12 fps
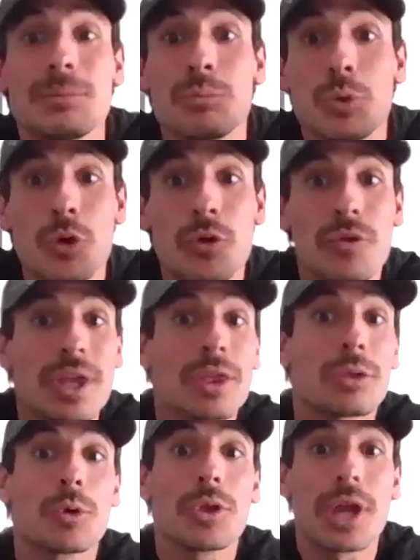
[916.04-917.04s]
moving
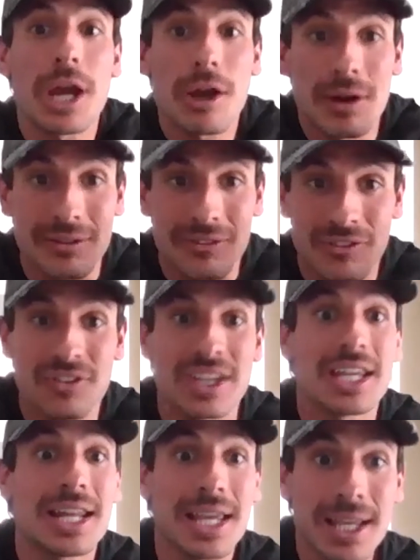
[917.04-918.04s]
through there and
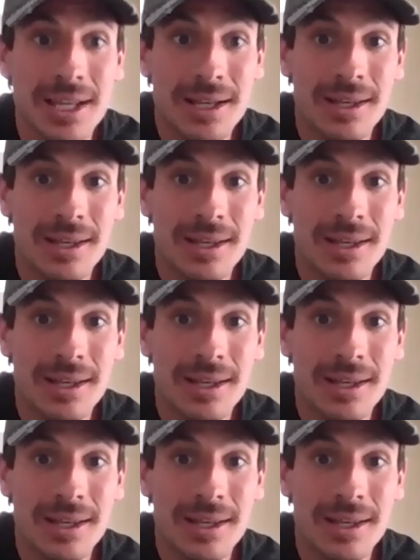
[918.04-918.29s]
feeding,